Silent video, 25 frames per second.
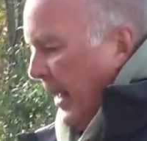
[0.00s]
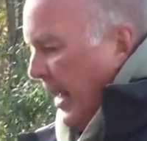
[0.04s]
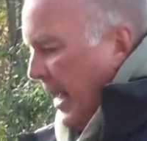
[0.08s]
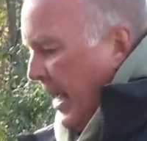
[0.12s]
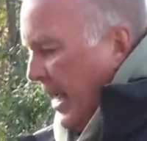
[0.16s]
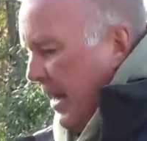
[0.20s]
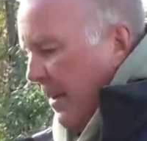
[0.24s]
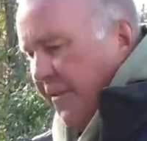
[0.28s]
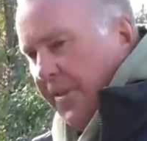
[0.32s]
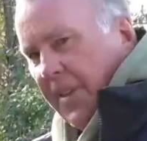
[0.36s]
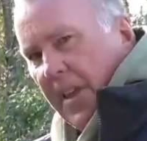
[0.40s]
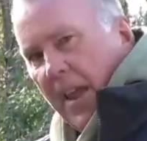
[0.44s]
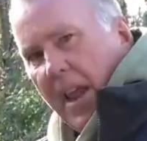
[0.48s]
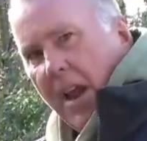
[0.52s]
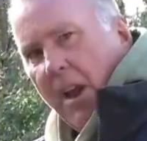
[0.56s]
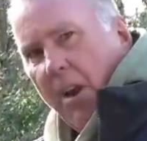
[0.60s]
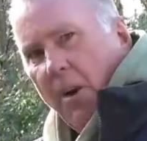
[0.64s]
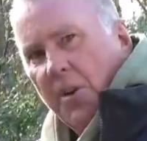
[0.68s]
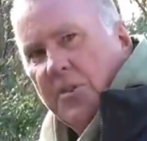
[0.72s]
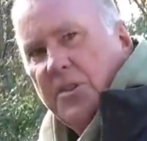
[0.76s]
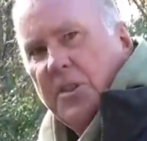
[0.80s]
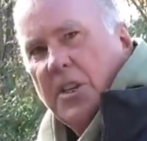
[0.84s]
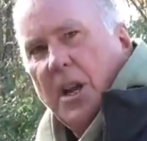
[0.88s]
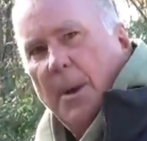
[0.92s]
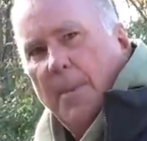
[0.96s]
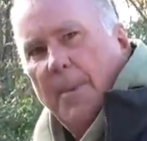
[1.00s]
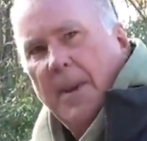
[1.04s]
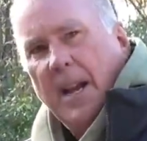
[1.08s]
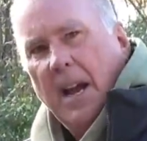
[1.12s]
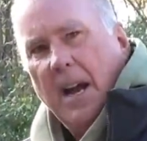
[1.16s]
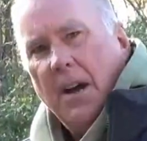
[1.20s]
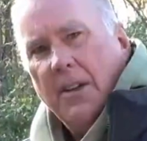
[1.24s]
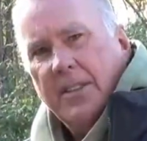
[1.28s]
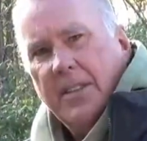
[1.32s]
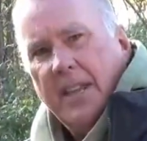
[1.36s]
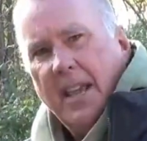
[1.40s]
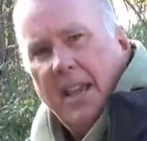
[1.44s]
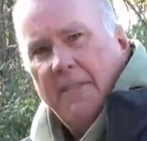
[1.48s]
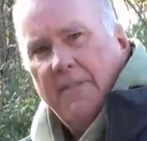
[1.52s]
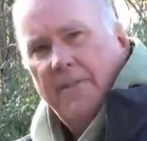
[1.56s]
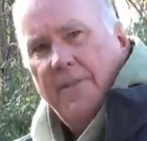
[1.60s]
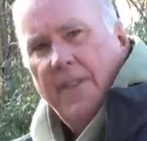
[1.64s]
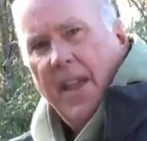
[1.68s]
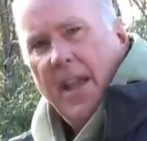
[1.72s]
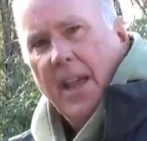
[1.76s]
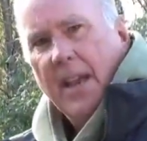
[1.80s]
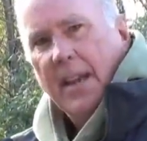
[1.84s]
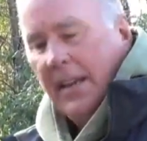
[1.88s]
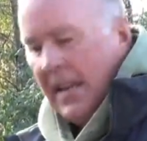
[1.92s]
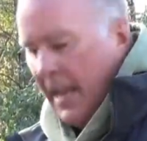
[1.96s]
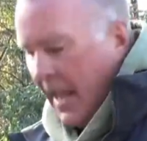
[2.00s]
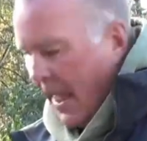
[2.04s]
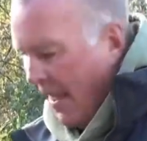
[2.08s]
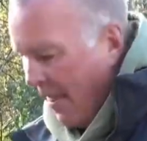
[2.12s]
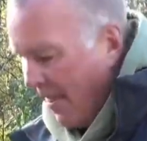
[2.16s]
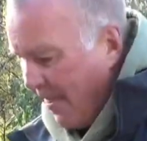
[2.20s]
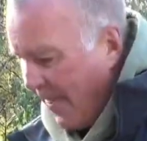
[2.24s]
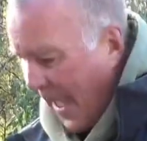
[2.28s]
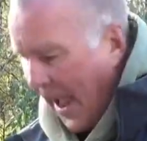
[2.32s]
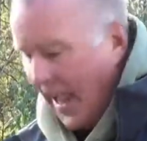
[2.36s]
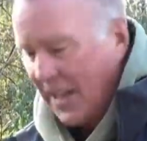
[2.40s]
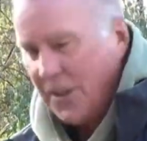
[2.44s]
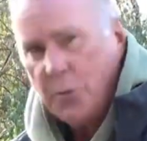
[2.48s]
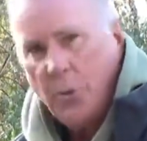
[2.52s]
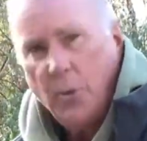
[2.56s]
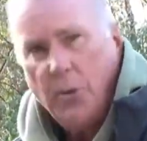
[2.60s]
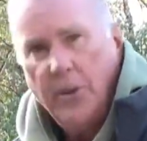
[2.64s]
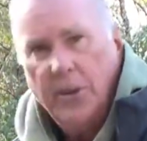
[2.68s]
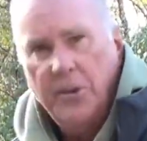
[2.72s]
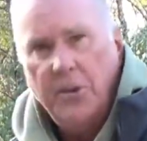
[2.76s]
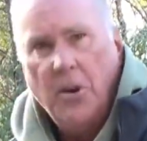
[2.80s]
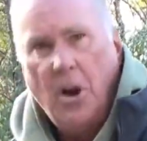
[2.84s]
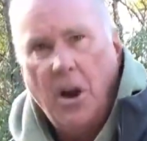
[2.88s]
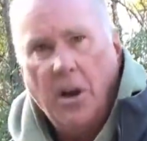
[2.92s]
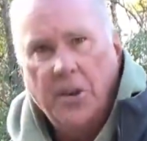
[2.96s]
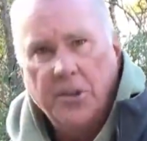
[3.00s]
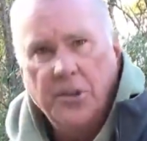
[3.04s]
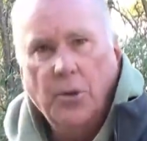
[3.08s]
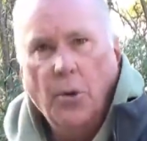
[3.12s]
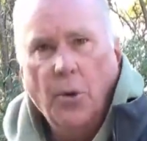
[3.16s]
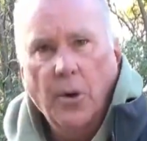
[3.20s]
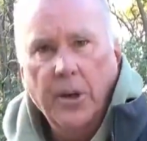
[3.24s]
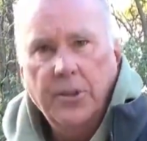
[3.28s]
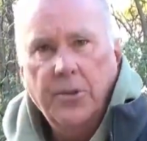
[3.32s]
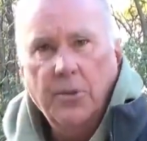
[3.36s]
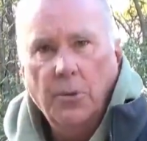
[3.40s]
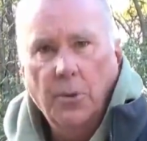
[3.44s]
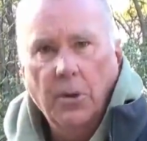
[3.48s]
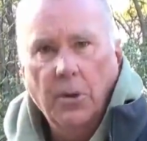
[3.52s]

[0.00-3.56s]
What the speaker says: If the air is coming out that vent, that's where the dog's going to